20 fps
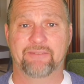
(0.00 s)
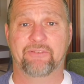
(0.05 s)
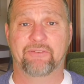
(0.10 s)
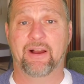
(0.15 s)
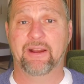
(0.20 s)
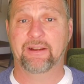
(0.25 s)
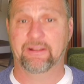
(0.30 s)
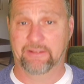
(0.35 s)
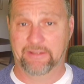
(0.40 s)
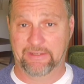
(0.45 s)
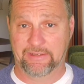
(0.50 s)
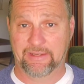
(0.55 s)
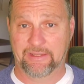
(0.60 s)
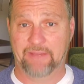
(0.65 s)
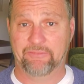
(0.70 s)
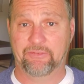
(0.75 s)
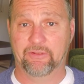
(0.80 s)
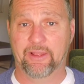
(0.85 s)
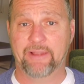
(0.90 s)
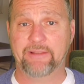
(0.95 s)
Finally,
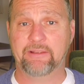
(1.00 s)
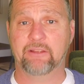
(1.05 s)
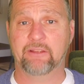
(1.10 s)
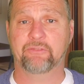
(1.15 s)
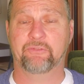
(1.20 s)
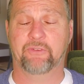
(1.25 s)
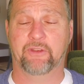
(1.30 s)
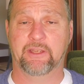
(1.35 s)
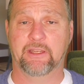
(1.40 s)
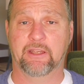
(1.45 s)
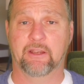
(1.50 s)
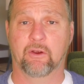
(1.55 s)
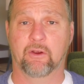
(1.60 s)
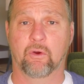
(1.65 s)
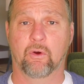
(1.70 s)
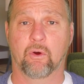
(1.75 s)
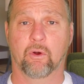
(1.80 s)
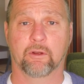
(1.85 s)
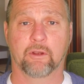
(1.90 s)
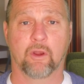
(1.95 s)
if you like this video
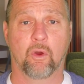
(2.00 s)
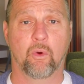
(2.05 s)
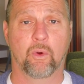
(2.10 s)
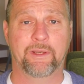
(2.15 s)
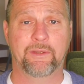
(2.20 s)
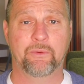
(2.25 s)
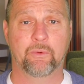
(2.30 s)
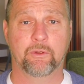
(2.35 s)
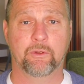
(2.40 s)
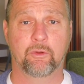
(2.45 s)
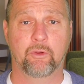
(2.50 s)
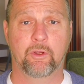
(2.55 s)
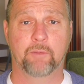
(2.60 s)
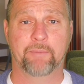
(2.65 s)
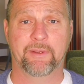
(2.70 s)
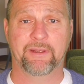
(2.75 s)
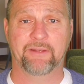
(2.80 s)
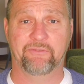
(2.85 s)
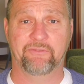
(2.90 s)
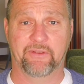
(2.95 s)
or know anyone who could
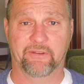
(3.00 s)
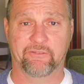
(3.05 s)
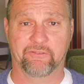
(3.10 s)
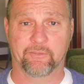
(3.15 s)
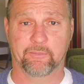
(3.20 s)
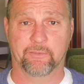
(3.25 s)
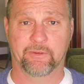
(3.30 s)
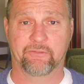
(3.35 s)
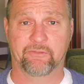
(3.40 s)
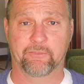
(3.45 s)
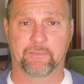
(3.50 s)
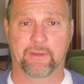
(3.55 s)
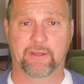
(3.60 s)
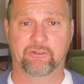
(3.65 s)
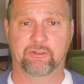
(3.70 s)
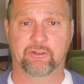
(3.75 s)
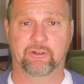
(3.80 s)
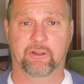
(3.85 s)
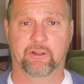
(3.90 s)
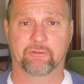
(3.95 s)
benefit from
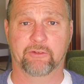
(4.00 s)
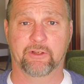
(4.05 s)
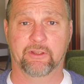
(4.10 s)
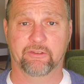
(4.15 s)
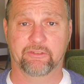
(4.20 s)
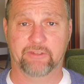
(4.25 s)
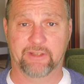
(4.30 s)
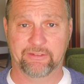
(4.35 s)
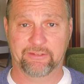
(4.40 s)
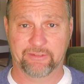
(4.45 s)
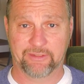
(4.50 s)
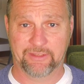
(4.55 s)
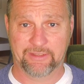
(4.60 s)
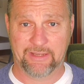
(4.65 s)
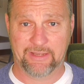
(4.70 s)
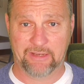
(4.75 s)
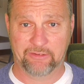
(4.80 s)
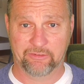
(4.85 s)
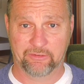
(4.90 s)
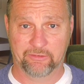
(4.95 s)
information on real estate
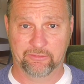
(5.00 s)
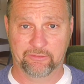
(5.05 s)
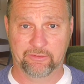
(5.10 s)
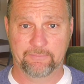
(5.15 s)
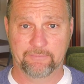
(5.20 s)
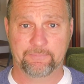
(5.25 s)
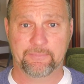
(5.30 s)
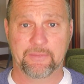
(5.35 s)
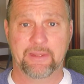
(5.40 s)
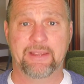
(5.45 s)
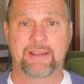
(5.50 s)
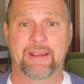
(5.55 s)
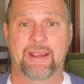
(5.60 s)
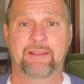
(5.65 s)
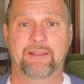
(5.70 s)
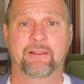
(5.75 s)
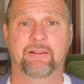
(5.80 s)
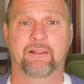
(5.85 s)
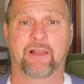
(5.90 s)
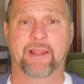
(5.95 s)
syndications,
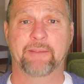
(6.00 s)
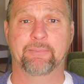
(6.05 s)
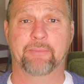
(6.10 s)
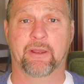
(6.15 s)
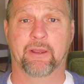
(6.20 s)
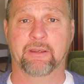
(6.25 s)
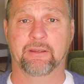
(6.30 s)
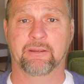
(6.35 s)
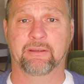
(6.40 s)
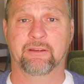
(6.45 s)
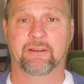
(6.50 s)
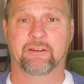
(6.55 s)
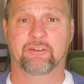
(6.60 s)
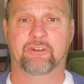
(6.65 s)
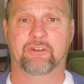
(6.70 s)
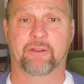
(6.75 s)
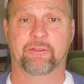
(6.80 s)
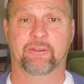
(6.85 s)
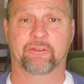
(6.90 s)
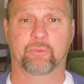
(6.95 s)
hit the like button,
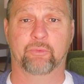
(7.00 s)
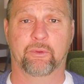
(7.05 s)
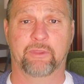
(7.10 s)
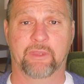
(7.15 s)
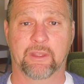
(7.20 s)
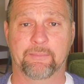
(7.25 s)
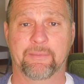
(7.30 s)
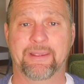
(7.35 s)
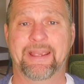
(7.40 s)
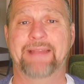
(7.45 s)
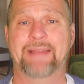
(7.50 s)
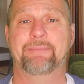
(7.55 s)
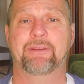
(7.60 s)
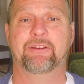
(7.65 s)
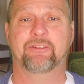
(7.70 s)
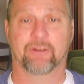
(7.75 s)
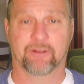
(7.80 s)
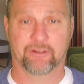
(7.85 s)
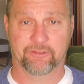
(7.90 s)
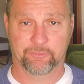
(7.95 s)
share this with them, and be
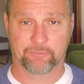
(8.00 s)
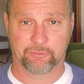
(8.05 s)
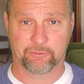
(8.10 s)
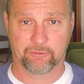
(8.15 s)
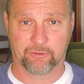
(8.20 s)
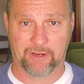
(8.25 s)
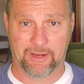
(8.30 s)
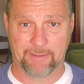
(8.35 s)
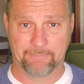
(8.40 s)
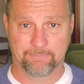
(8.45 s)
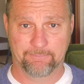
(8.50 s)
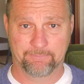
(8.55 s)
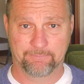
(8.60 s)
sure to subscribe.